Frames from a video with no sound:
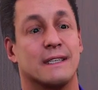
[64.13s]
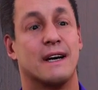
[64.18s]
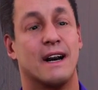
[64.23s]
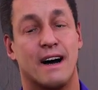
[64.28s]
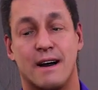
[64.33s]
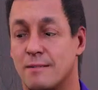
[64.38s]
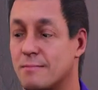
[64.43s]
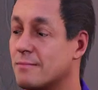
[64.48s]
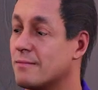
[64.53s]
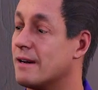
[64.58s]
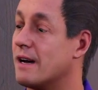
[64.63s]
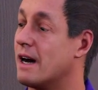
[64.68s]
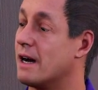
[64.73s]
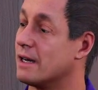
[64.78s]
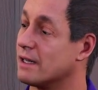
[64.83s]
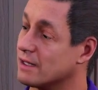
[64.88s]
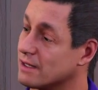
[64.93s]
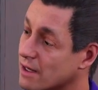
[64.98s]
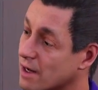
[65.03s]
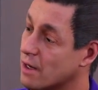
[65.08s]
right?
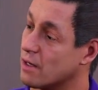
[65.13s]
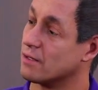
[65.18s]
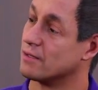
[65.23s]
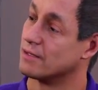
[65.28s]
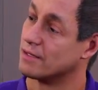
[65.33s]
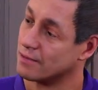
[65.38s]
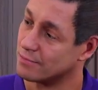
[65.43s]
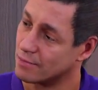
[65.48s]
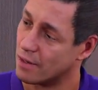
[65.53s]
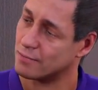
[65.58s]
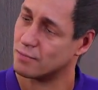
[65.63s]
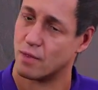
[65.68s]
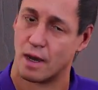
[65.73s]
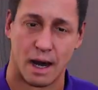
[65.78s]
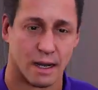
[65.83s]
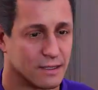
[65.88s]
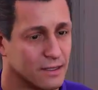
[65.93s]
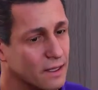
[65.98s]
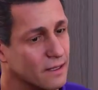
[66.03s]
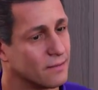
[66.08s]
So I'm
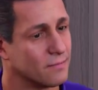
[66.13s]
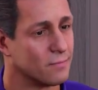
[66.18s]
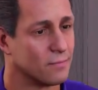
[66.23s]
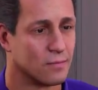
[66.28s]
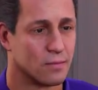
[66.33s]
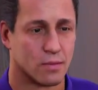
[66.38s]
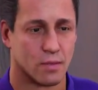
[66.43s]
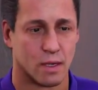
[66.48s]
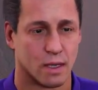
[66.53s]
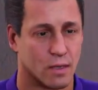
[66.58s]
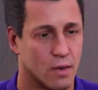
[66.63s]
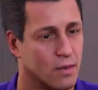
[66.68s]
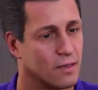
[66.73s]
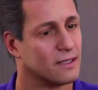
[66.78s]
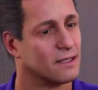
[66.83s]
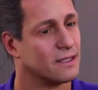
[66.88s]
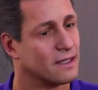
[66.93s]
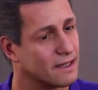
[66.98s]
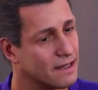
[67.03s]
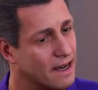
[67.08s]
watching during the
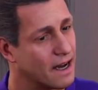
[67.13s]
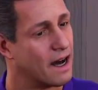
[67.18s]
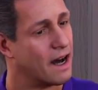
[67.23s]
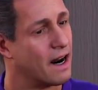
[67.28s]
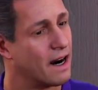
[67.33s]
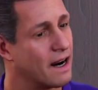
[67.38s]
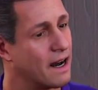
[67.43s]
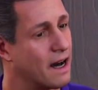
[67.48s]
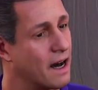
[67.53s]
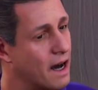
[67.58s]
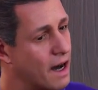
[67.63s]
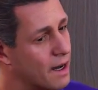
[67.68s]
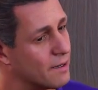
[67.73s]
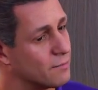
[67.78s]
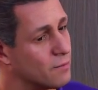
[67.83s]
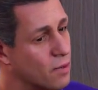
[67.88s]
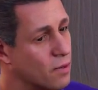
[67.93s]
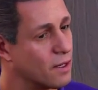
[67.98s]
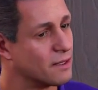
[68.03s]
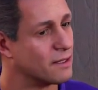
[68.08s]
course of the day,
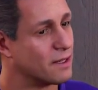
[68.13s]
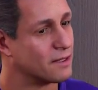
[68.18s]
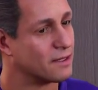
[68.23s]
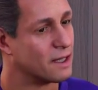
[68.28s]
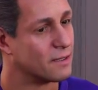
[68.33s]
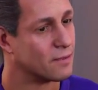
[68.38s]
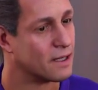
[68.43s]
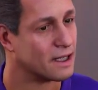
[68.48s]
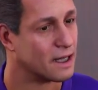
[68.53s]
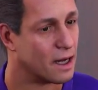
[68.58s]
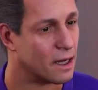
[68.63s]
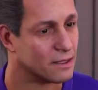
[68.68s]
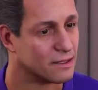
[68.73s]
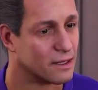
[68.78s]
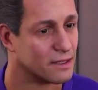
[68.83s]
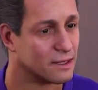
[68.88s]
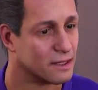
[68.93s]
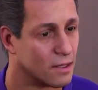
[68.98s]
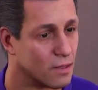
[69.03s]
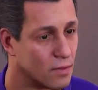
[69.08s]
I'm noticing something
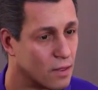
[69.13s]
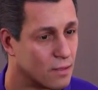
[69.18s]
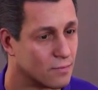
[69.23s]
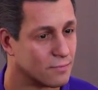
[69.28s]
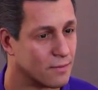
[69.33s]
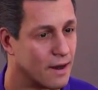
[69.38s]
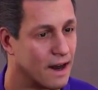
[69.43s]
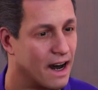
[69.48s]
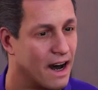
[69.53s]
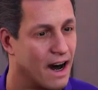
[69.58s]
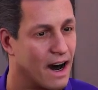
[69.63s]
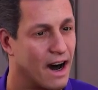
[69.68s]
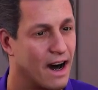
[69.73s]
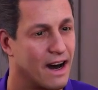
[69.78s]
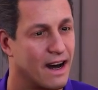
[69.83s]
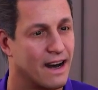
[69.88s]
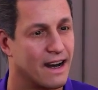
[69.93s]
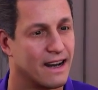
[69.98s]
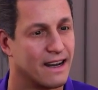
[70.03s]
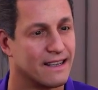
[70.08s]
Lonzo's doing
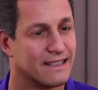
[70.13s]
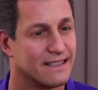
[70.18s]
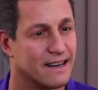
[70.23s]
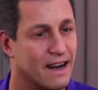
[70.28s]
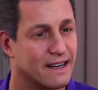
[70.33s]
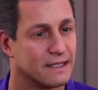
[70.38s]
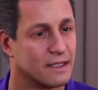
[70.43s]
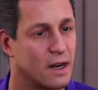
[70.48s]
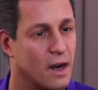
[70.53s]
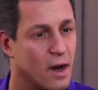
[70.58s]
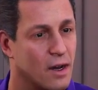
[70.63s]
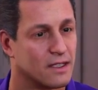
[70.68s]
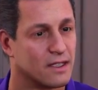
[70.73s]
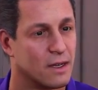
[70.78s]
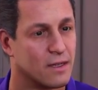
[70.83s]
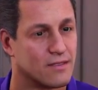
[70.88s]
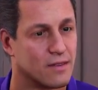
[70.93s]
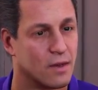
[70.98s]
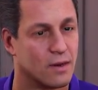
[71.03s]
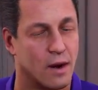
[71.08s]
he's not
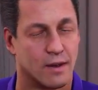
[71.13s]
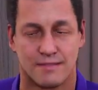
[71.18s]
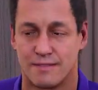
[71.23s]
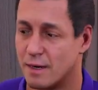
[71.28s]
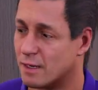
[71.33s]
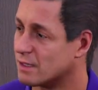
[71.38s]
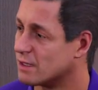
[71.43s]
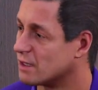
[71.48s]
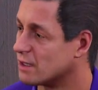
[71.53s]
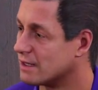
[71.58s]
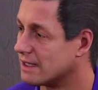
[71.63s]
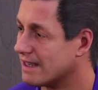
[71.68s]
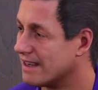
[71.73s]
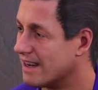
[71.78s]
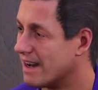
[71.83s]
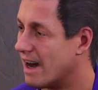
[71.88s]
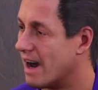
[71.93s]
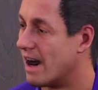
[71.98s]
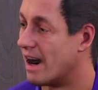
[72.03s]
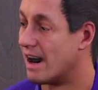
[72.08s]
charging for refills.
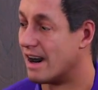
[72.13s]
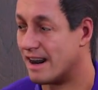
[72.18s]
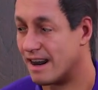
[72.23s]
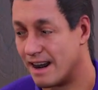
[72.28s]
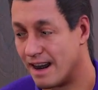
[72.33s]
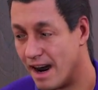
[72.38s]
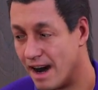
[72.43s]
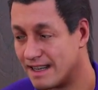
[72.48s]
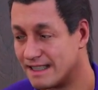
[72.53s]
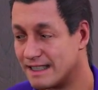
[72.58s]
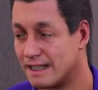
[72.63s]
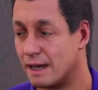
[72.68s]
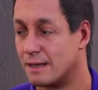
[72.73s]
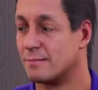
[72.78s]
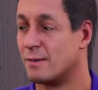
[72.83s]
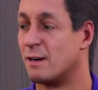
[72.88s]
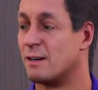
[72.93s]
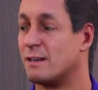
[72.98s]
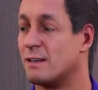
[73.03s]
That summer,